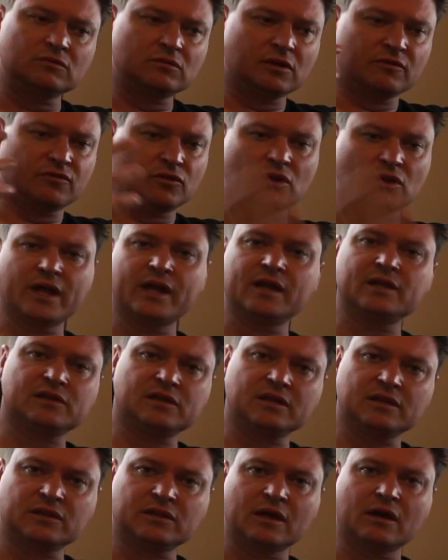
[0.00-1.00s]
if you let it
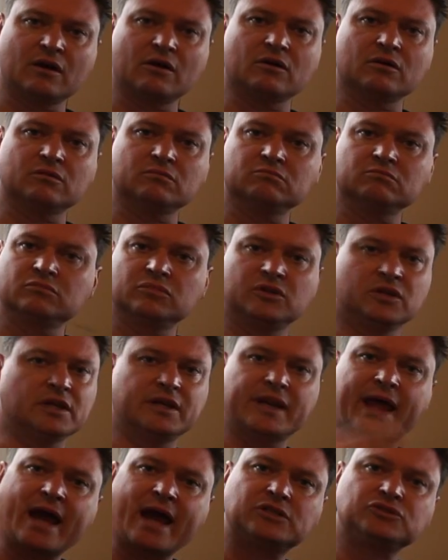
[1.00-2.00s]
sit there,
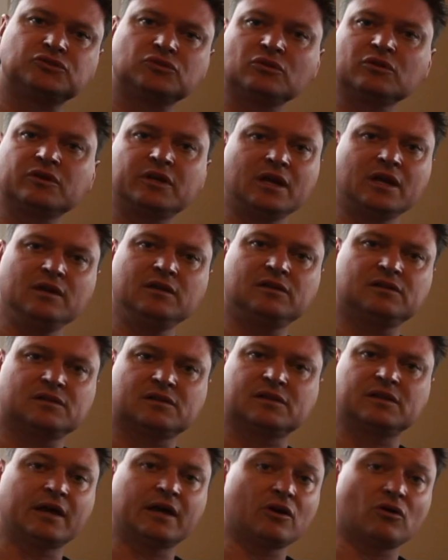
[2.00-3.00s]
the natural
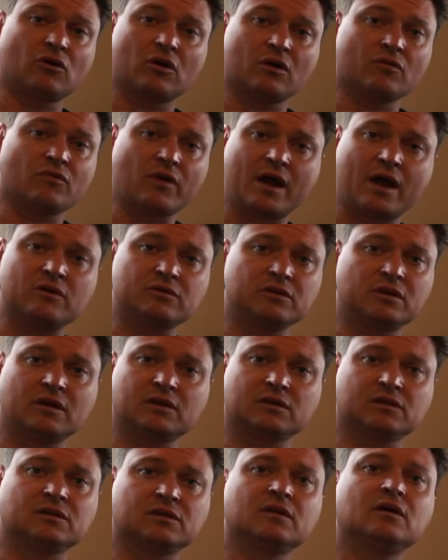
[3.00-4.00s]
yeasts that are around
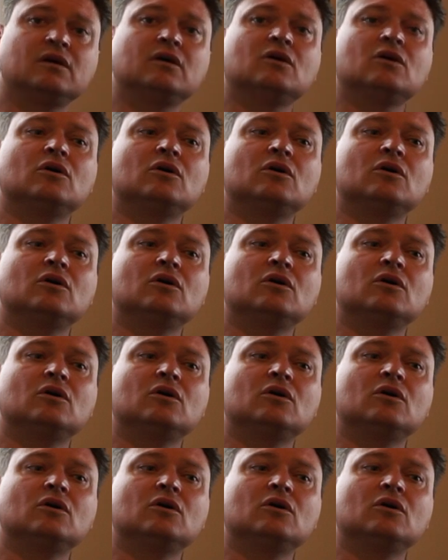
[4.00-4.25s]
us